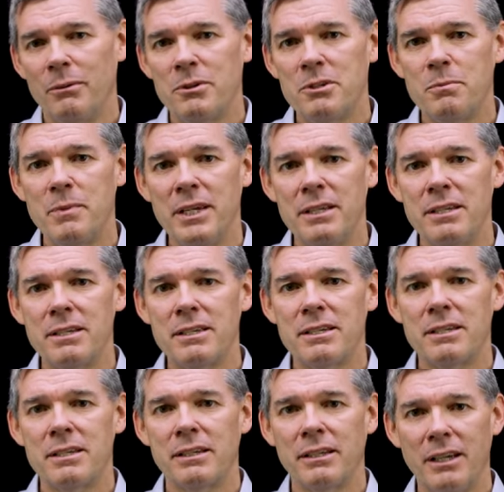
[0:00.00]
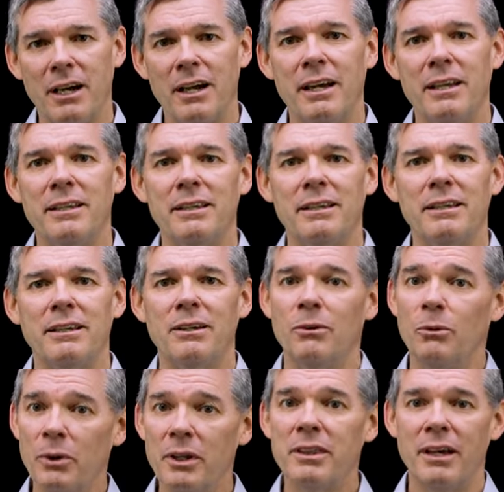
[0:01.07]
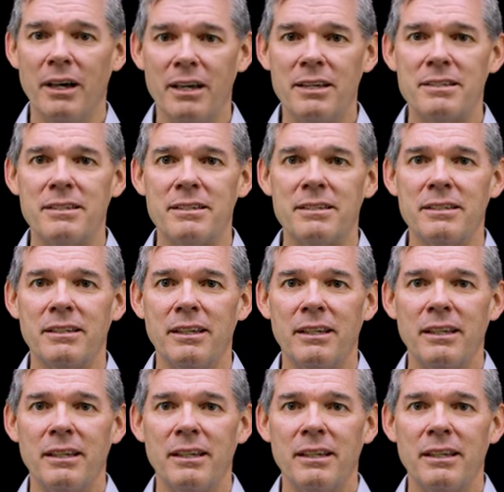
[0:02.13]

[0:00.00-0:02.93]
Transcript: which means God with us.